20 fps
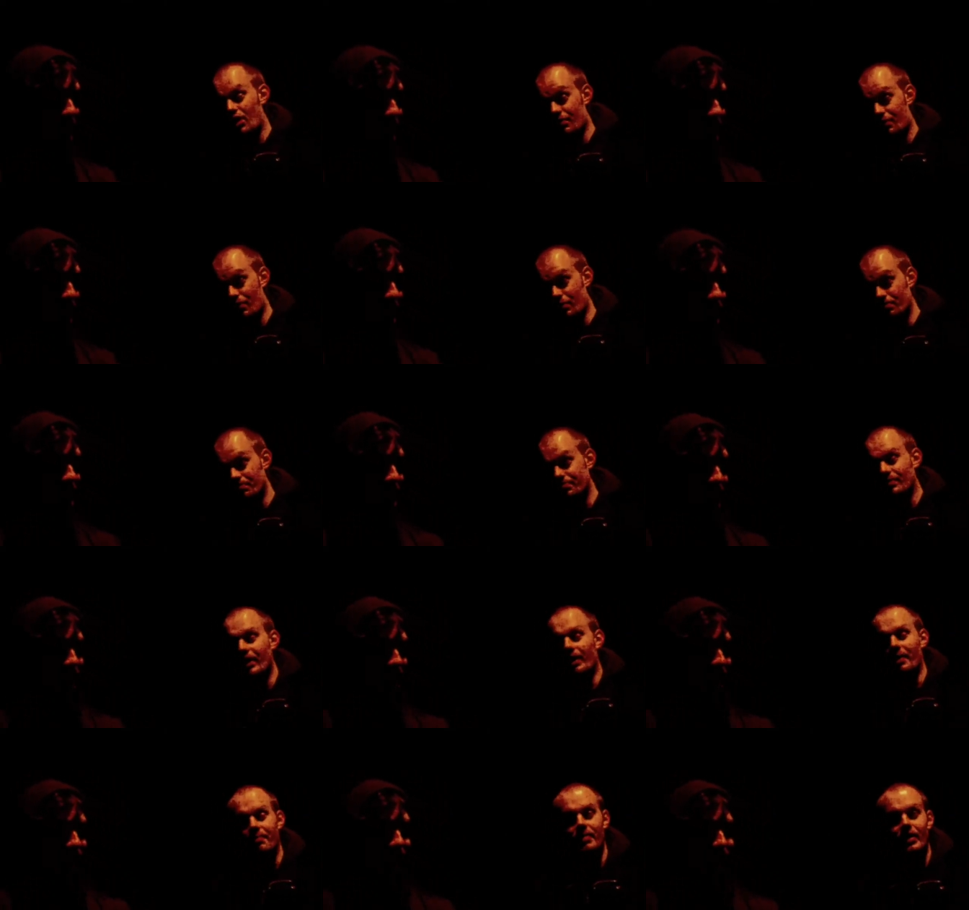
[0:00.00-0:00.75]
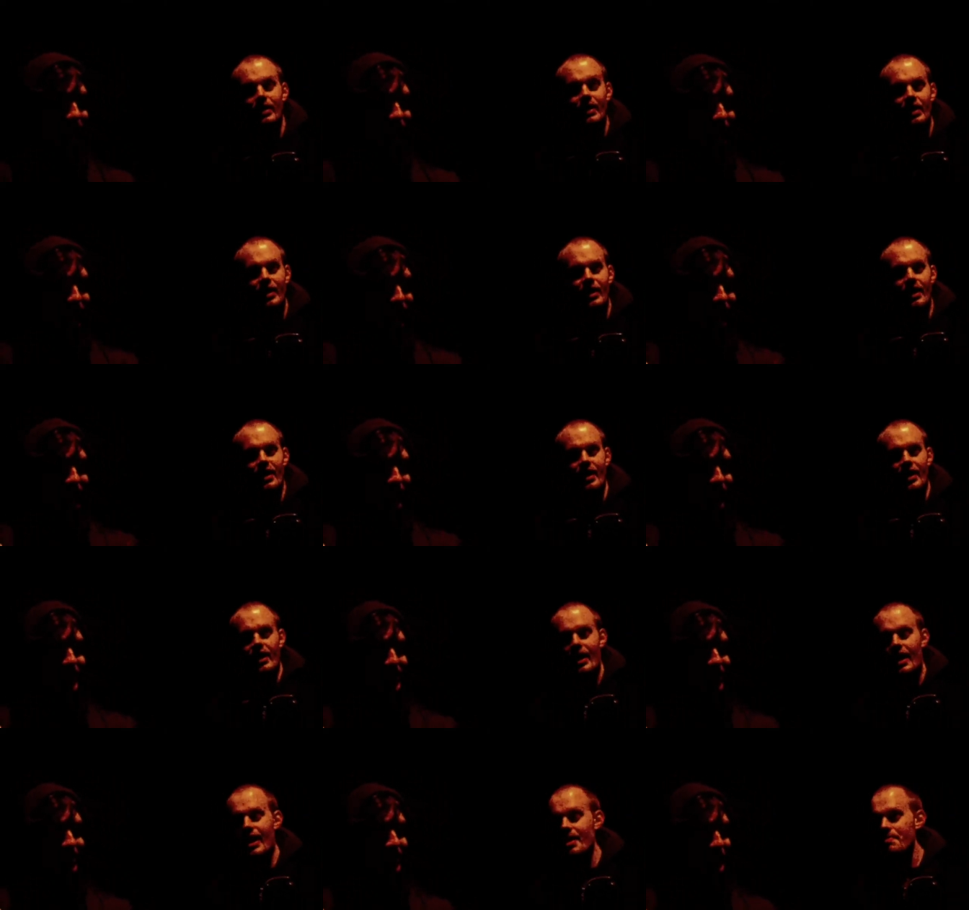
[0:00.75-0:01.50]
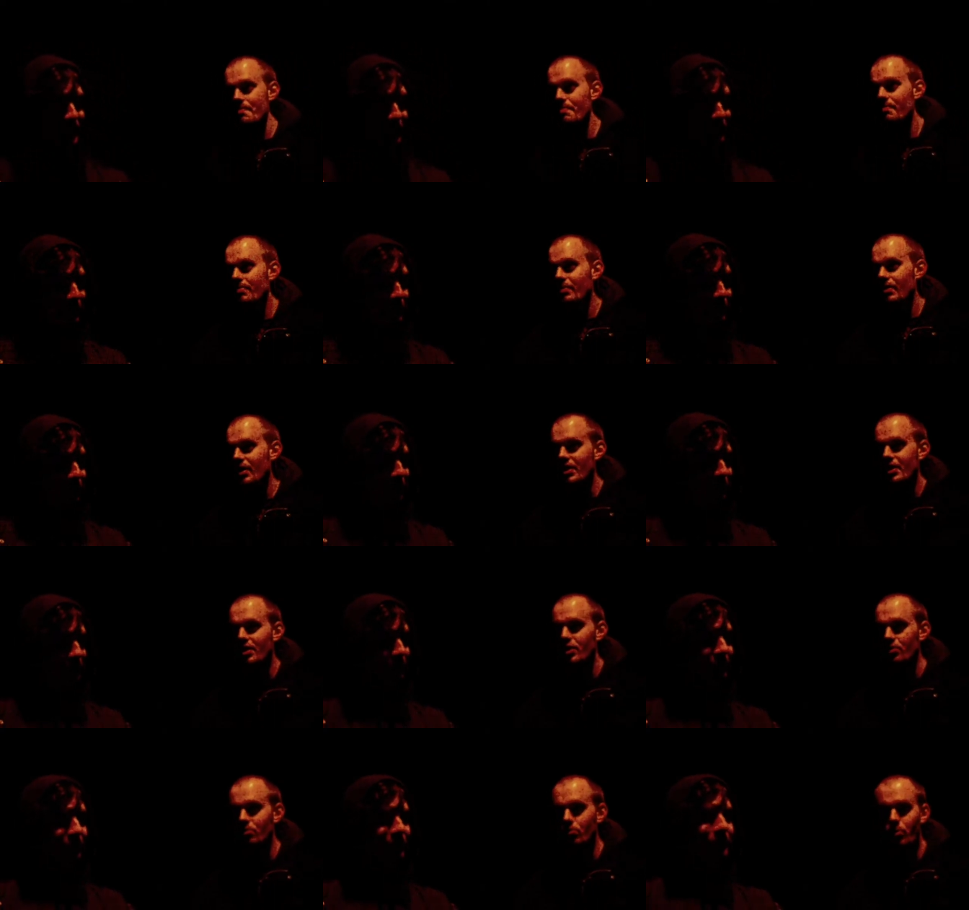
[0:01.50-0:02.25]
Odadjian. Yep. Yeah. Him, he
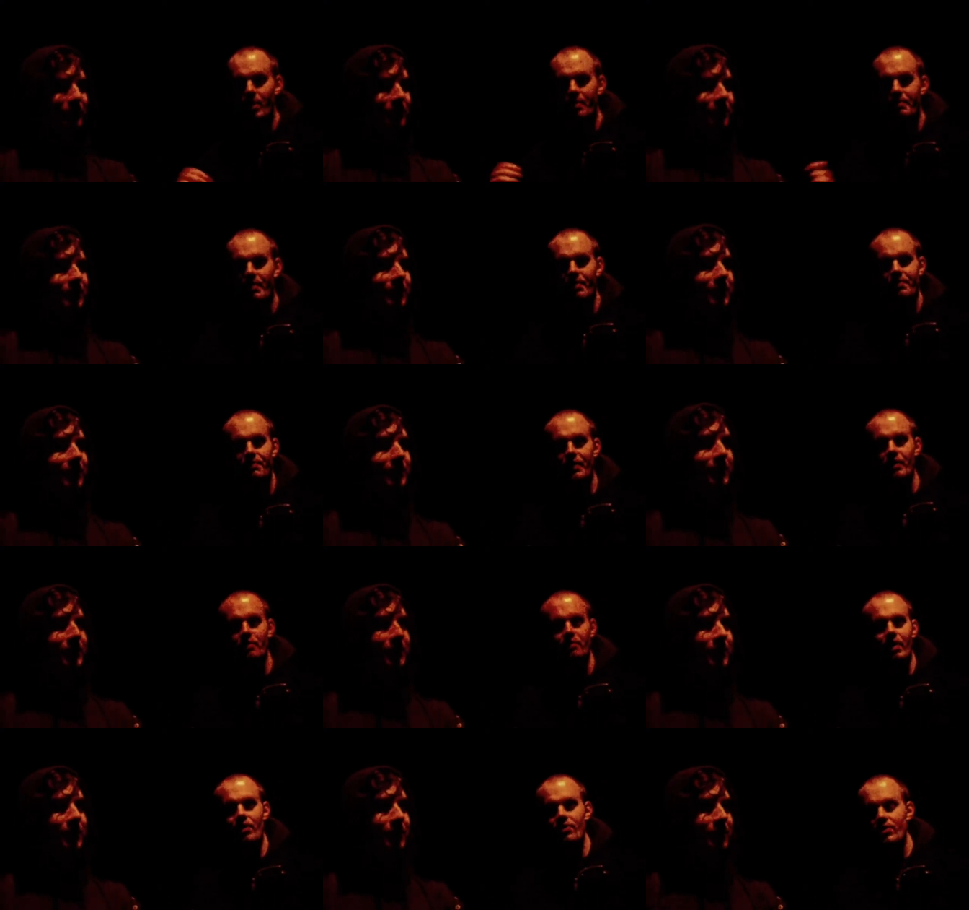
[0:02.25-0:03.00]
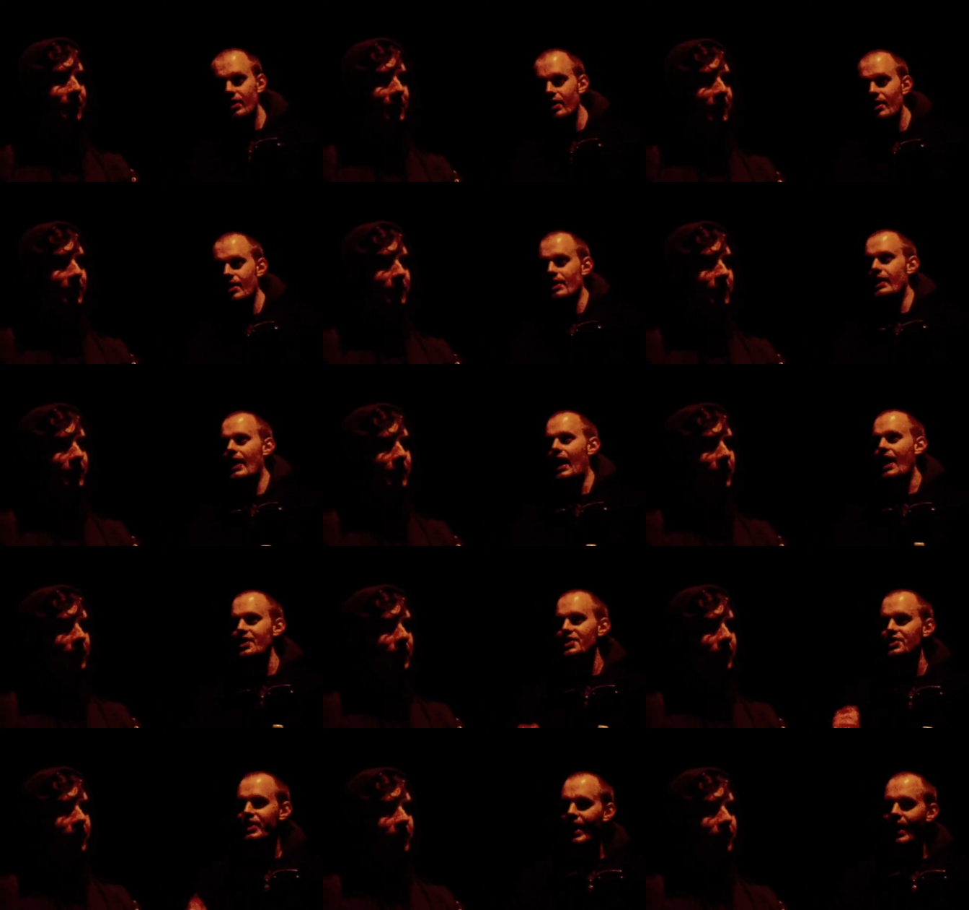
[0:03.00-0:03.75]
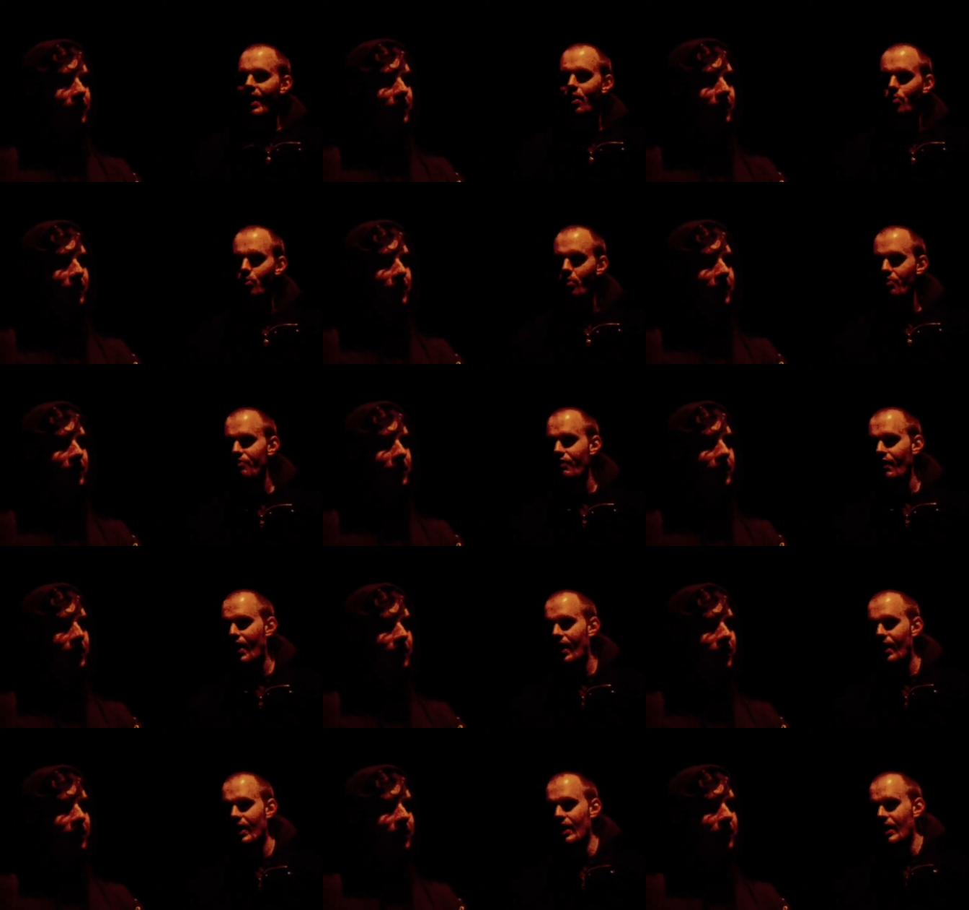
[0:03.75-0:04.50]
could whip that thing round, he could catch cattle with
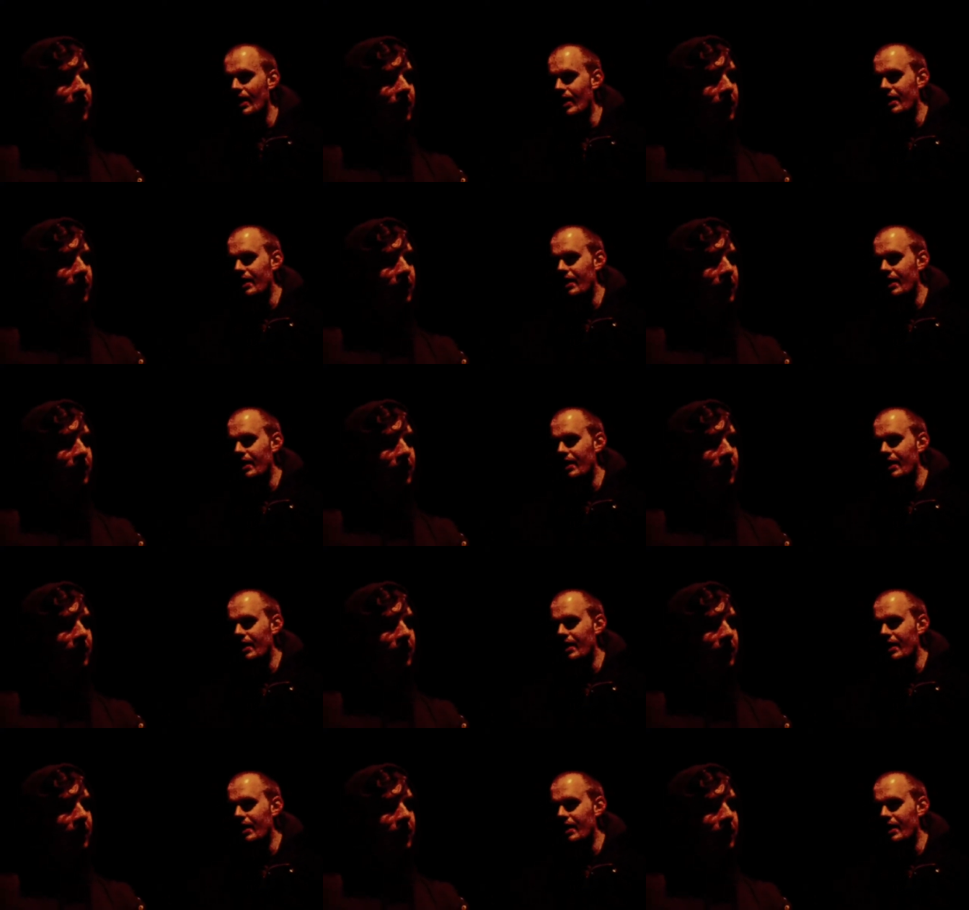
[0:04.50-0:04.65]
that,